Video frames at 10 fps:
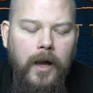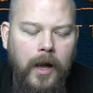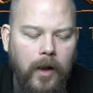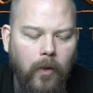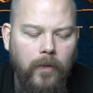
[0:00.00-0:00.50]

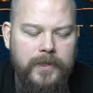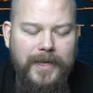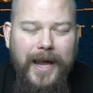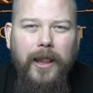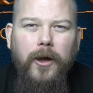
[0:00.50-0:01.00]
as
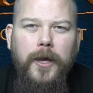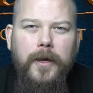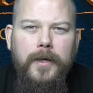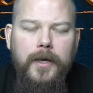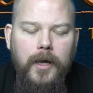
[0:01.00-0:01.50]
an ally.
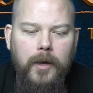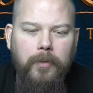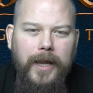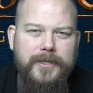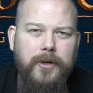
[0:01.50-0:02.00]

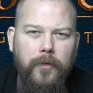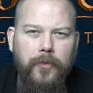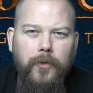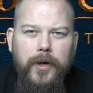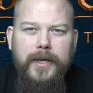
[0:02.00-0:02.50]
But let's go
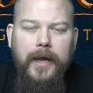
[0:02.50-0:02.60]
through it,